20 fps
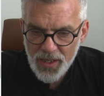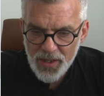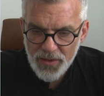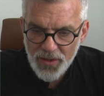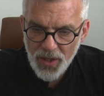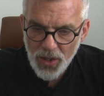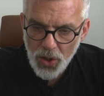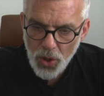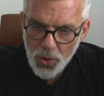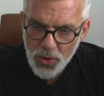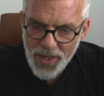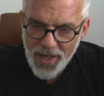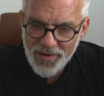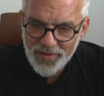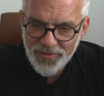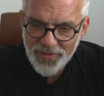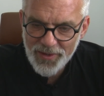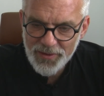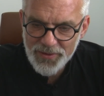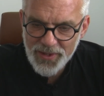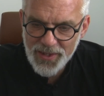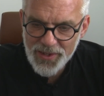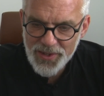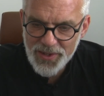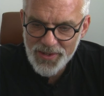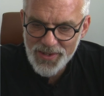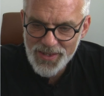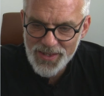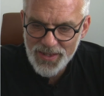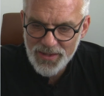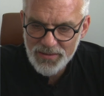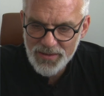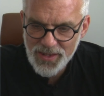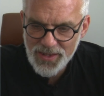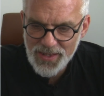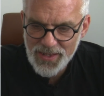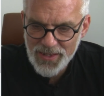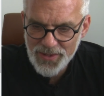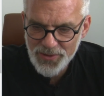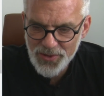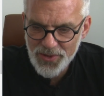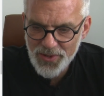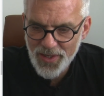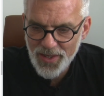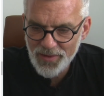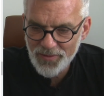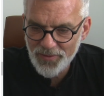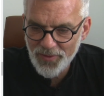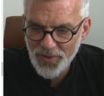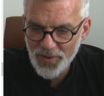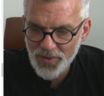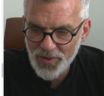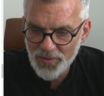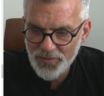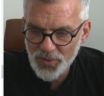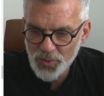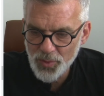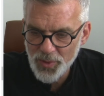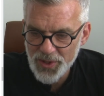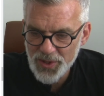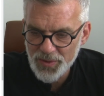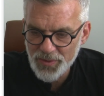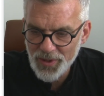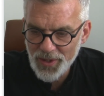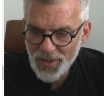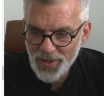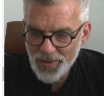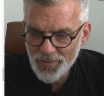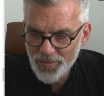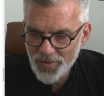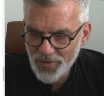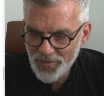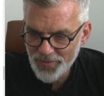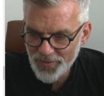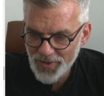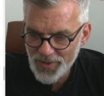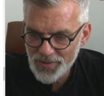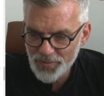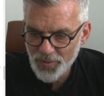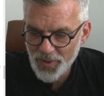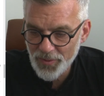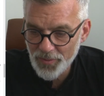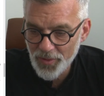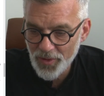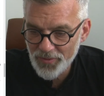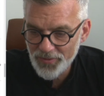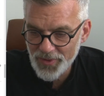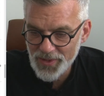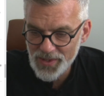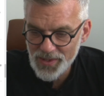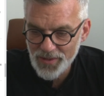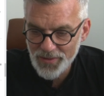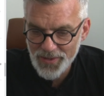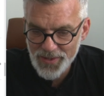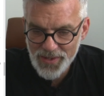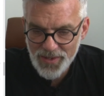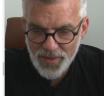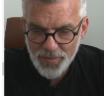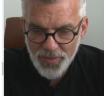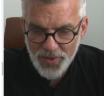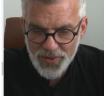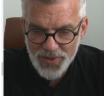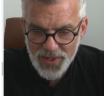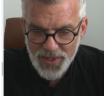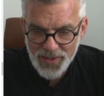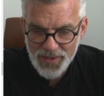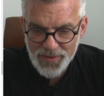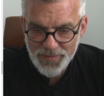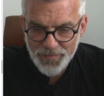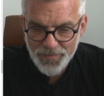The Long Now Foundation sells a soundtrack for the novel, with profits going to the project.